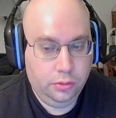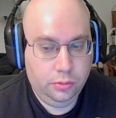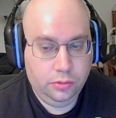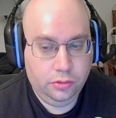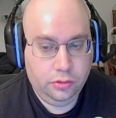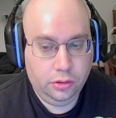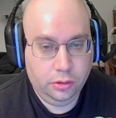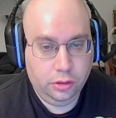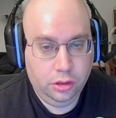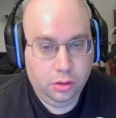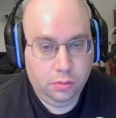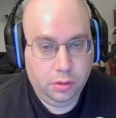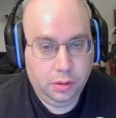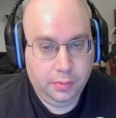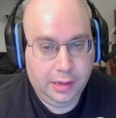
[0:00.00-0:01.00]
so you know
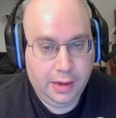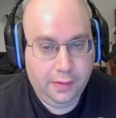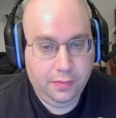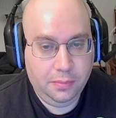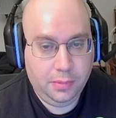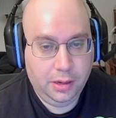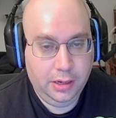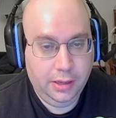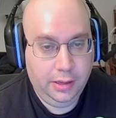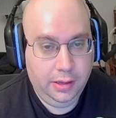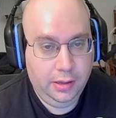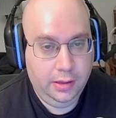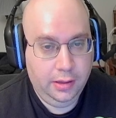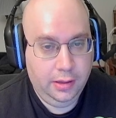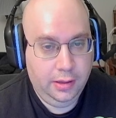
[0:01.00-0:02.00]
what, we have the money.
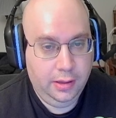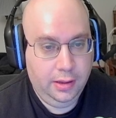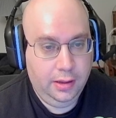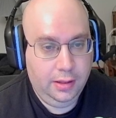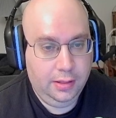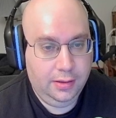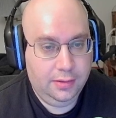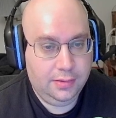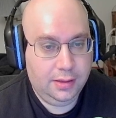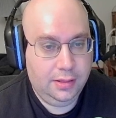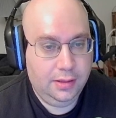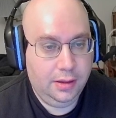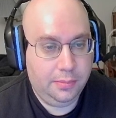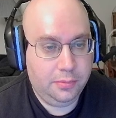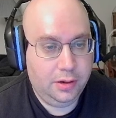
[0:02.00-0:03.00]
Let's get
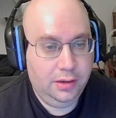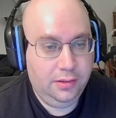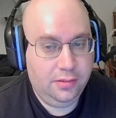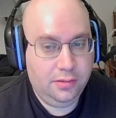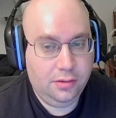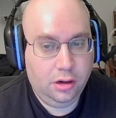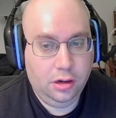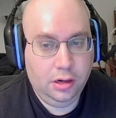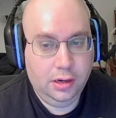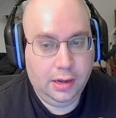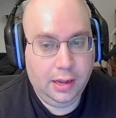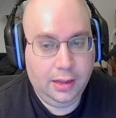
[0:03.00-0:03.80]
the upgrades started, and